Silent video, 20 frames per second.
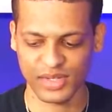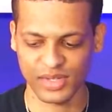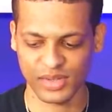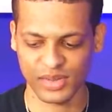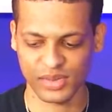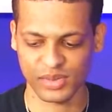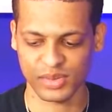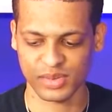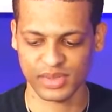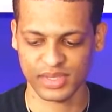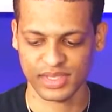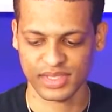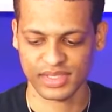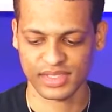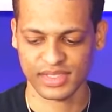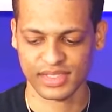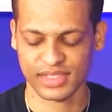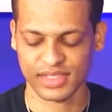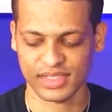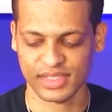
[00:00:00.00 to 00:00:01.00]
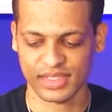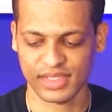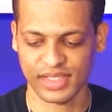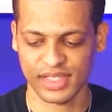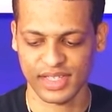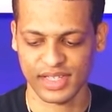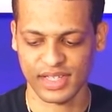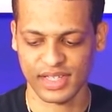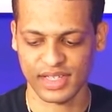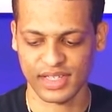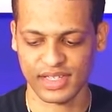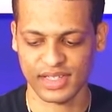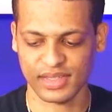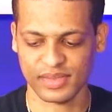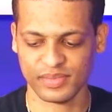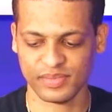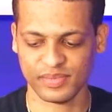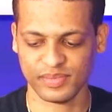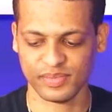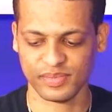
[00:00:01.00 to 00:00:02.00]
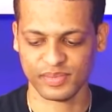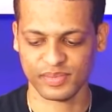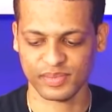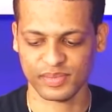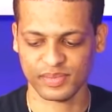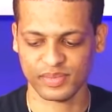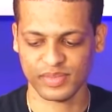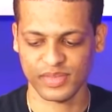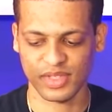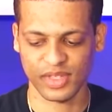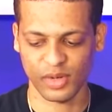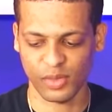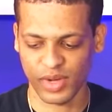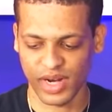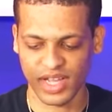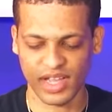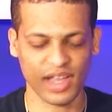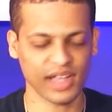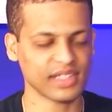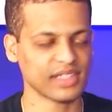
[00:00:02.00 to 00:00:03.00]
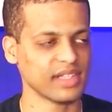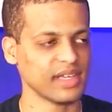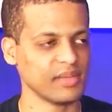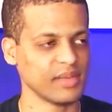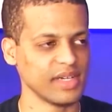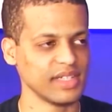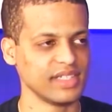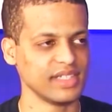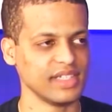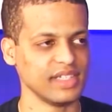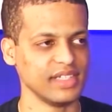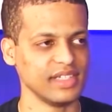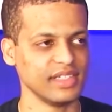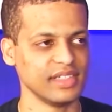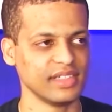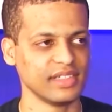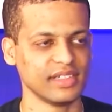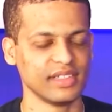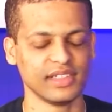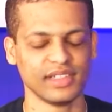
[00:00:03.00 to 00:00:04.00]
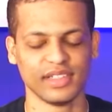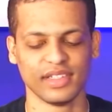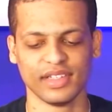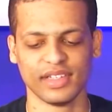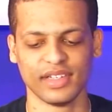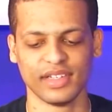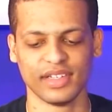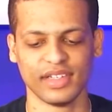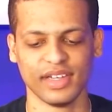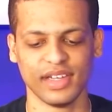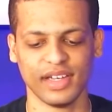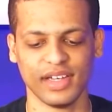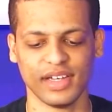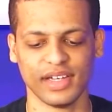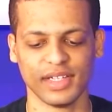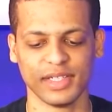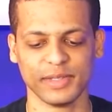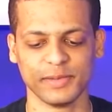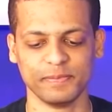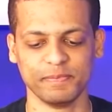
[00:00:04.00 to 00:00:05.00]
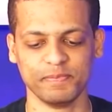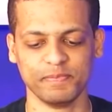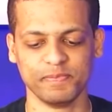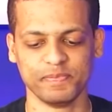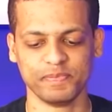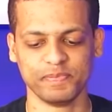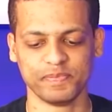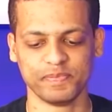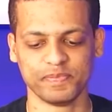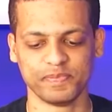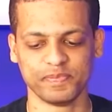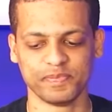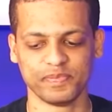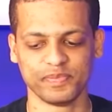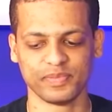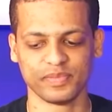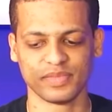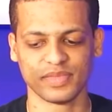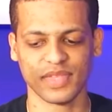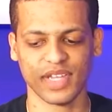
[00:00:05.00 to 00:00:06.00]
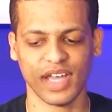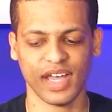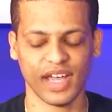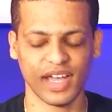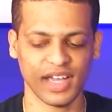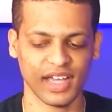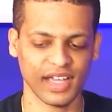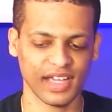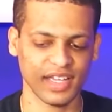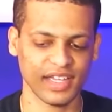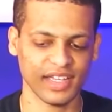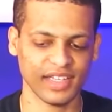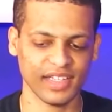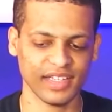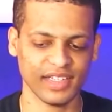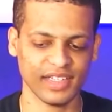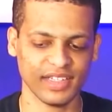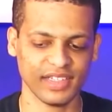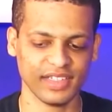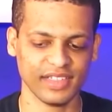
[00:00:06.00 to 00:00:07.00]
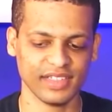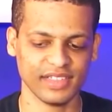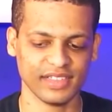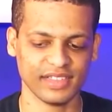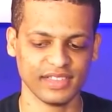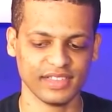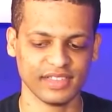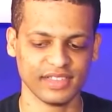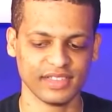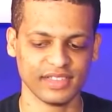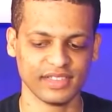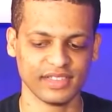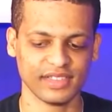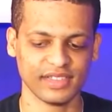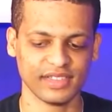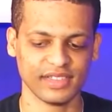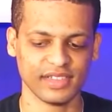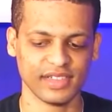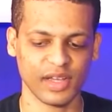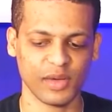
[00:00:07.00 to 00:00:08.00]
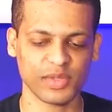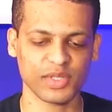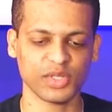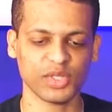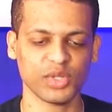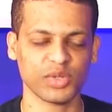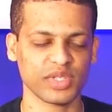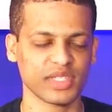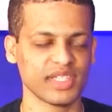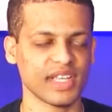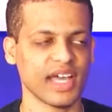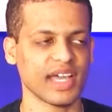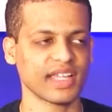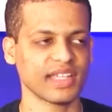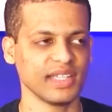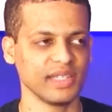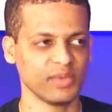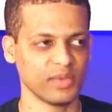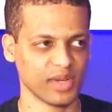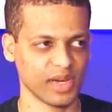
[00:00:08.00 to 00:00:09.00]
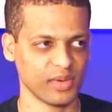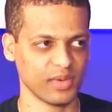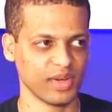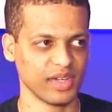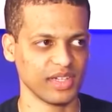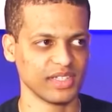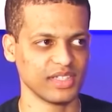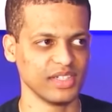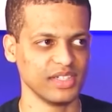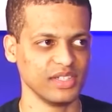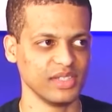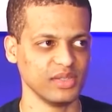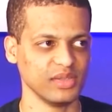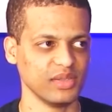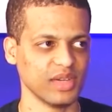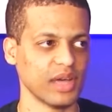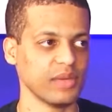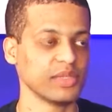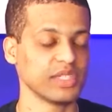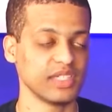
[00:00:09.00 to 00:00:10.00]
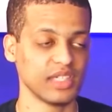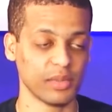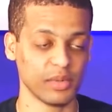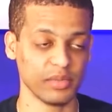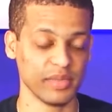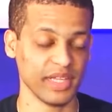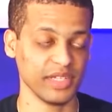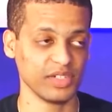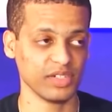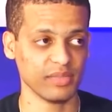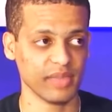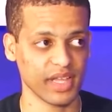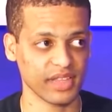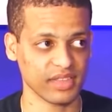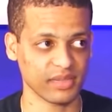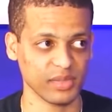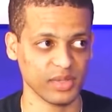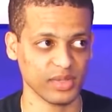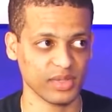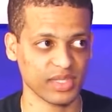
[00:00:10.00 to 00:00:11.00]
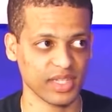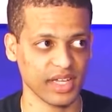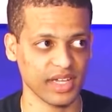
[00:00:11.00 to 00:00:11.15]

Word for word: so um, you know when I got to MIT, um, I I wasn't sure exactly what I wanted to do. I was a double major in math, computer